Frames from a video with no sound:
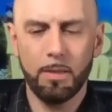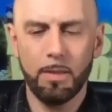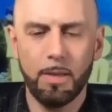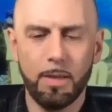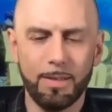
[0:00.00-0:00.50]

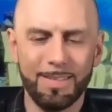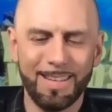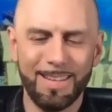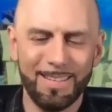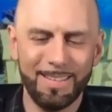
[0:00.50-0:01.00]
Yeah, it's
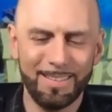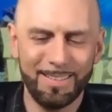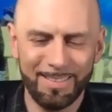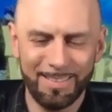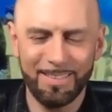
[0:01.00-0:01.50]
kind of,
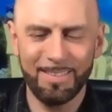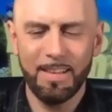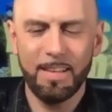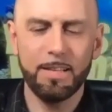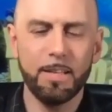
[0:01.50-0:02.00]

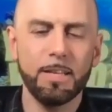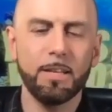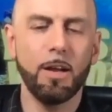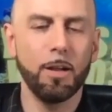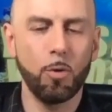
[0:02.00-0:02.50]
it doesn't
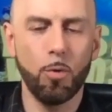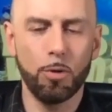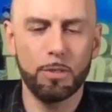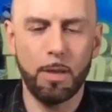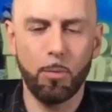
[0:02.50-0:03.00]
cut
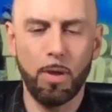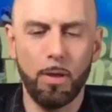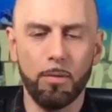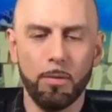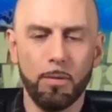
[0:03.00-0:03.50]
corners that
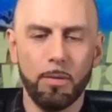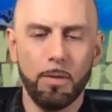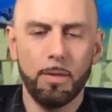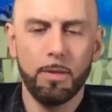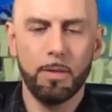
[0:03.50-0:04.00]
well.
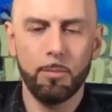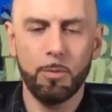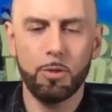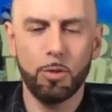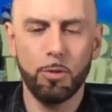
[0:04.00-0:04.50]
Let me
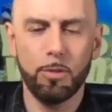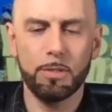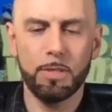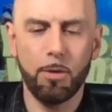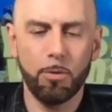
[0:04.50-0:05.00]
show you the
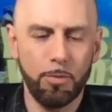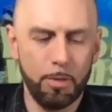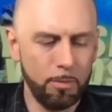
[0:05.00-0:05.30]
sound of it.